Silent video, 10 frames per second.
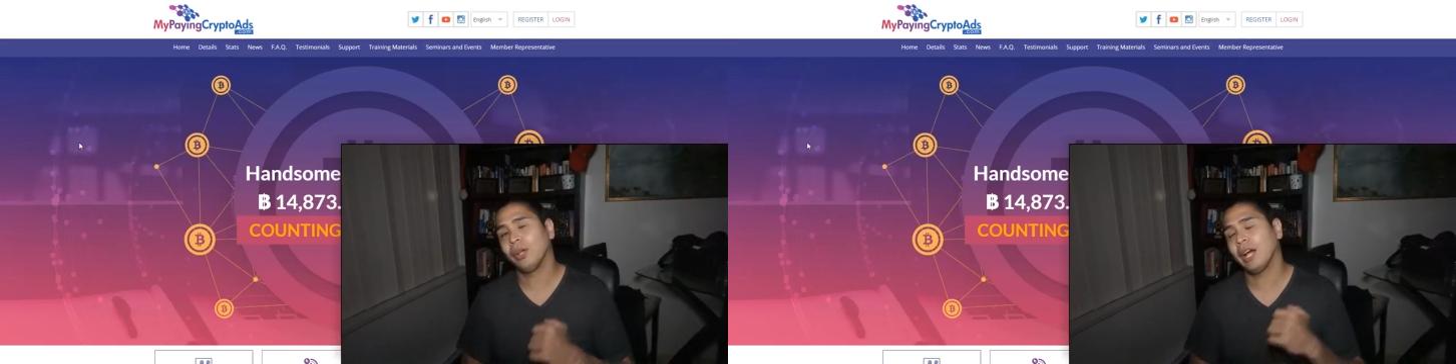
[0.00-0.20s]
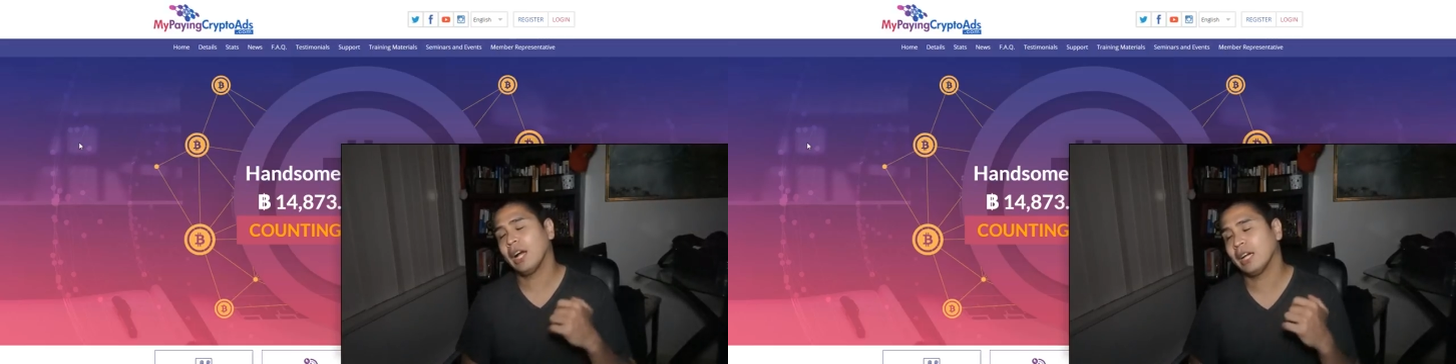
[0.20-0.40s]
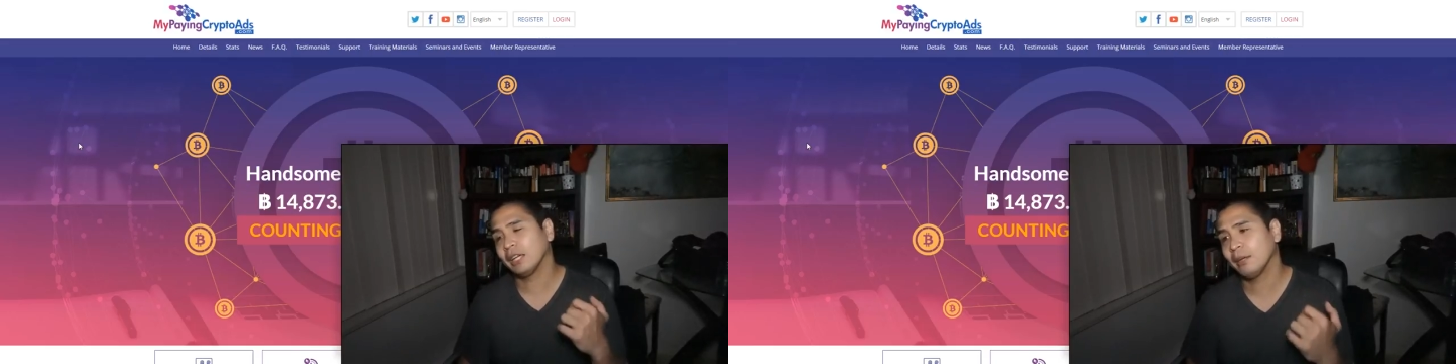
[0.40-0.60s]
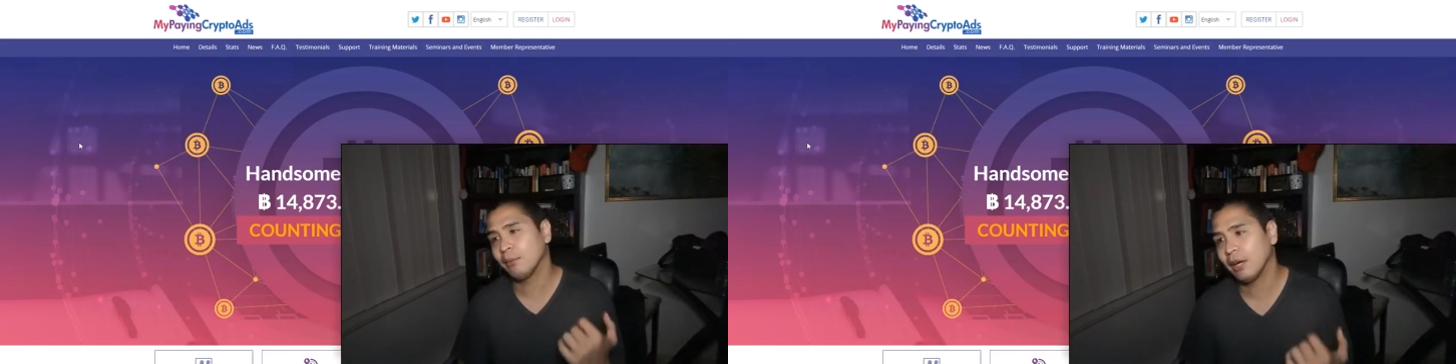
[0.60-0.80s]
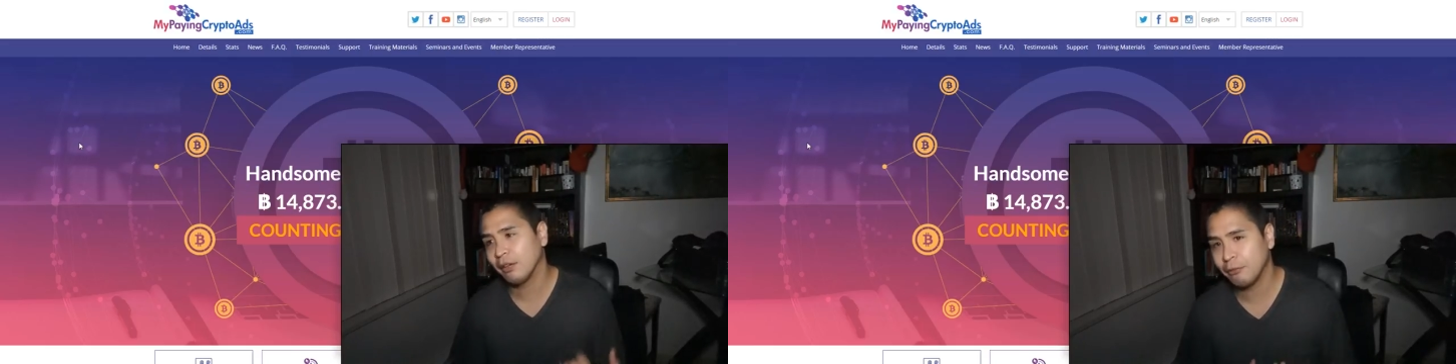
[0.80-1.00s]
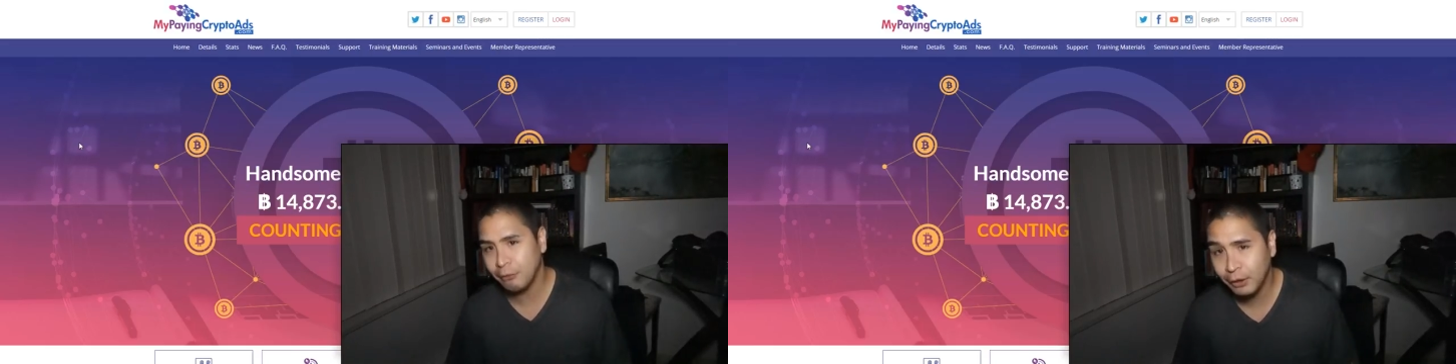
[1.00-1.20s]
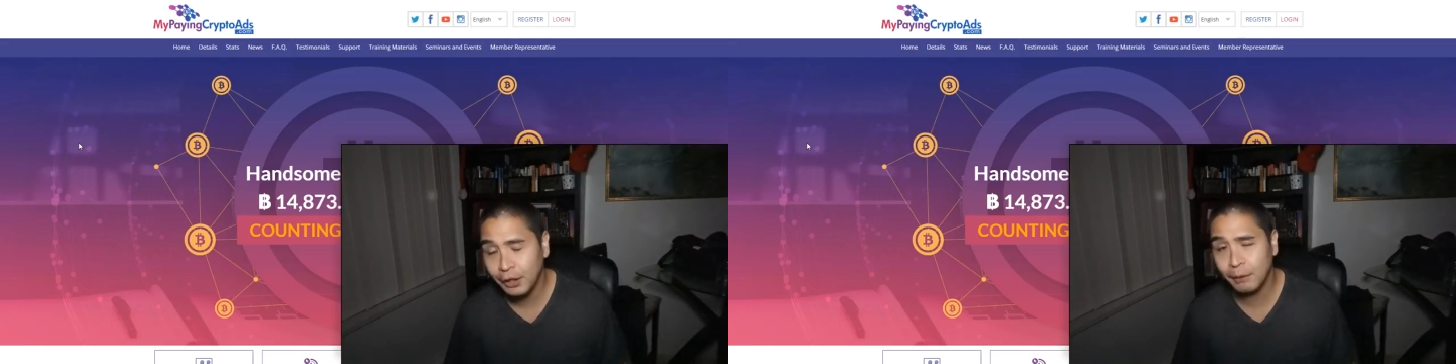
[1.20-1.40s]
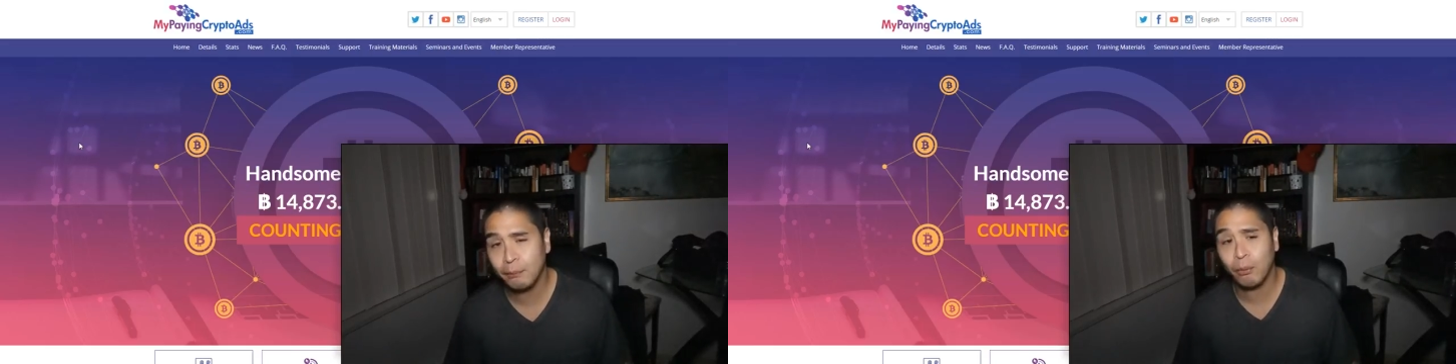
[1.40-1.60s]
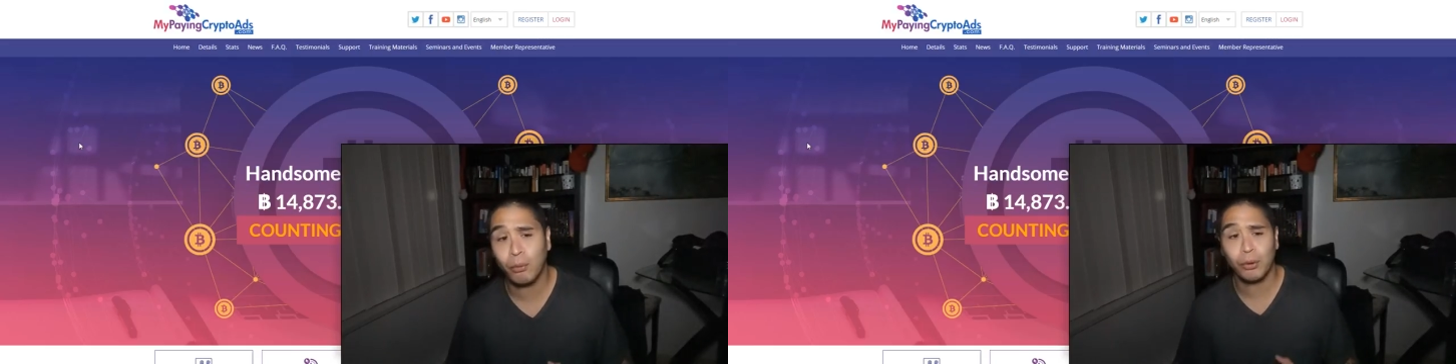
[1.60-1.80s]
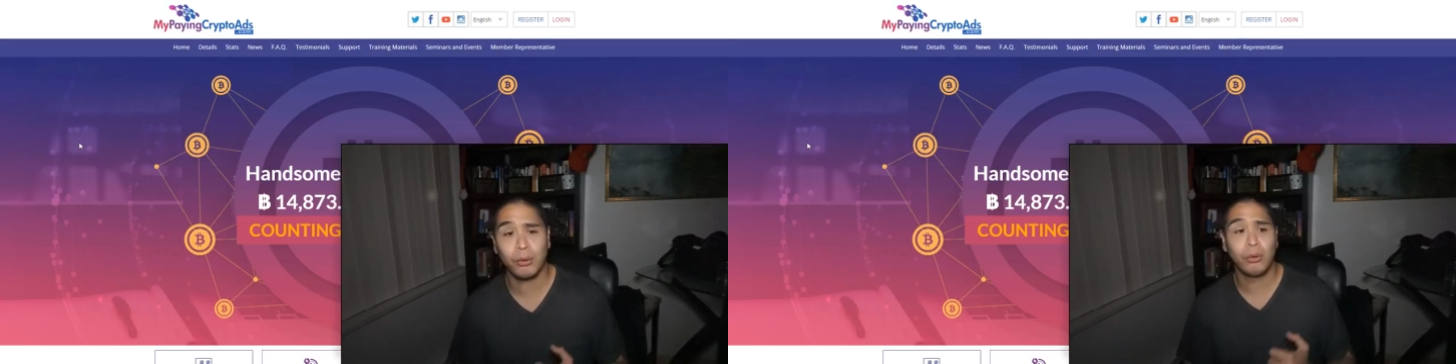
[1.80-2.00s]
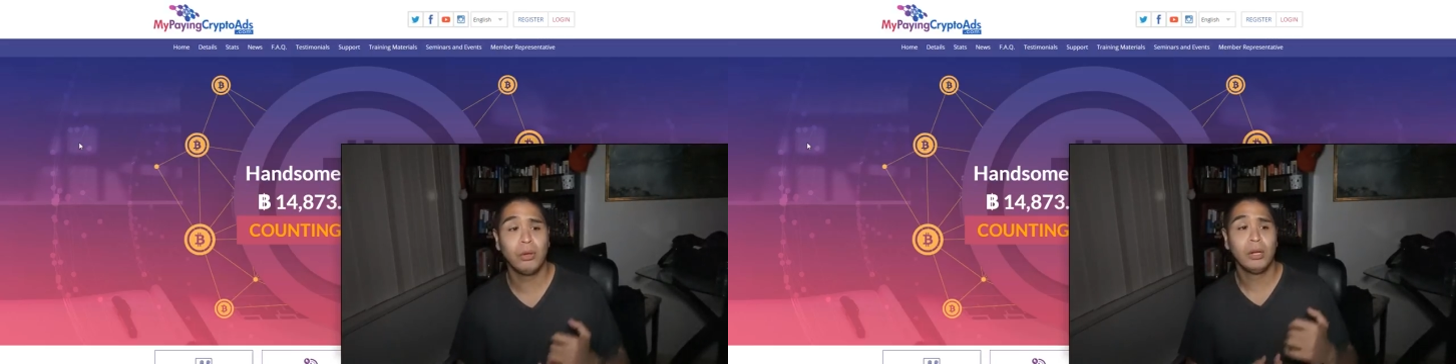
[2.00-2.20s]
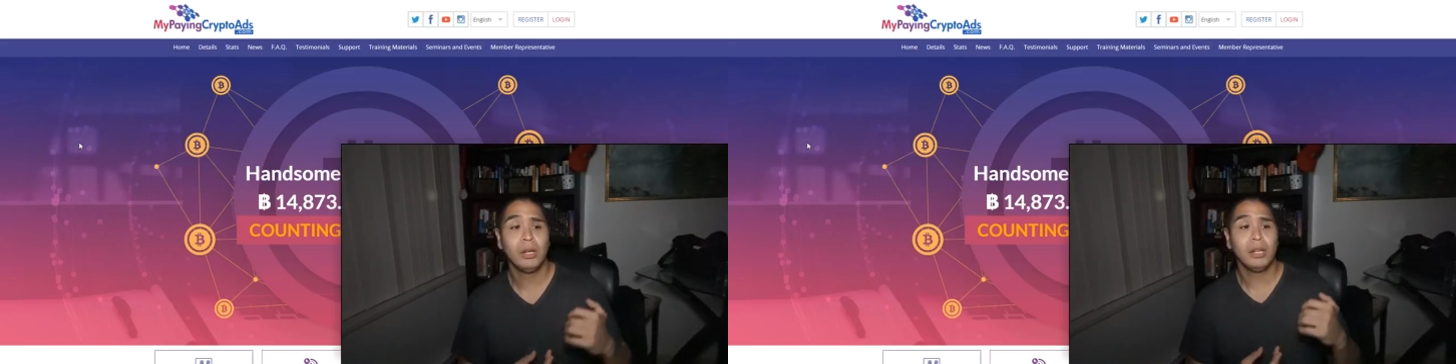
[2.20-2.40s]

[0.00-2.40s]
they had an affiliate portal,